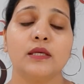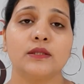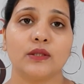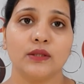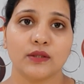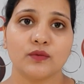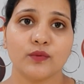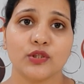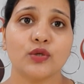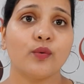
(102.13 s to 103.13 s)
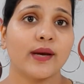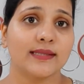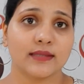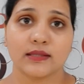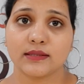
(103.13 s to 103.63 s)
In this video,
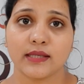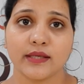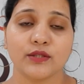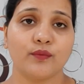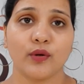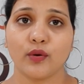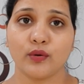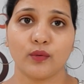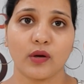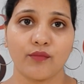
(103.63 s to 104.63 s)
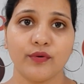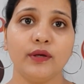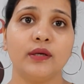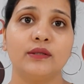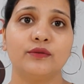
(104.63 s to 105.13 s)
as I said, we're going to
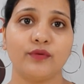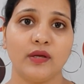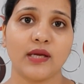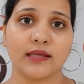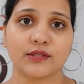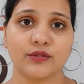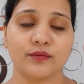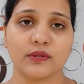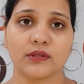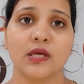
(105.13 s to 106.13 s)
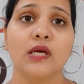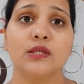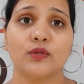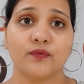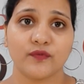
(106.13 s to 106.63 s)
cover 3 categories.
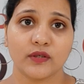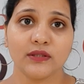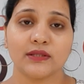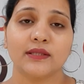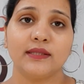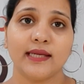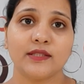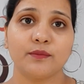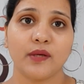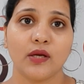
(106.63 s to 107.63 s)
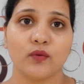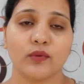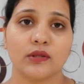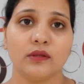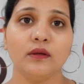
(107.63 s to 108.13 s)
So first, let's begin
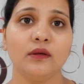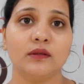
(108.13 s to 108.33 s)
with the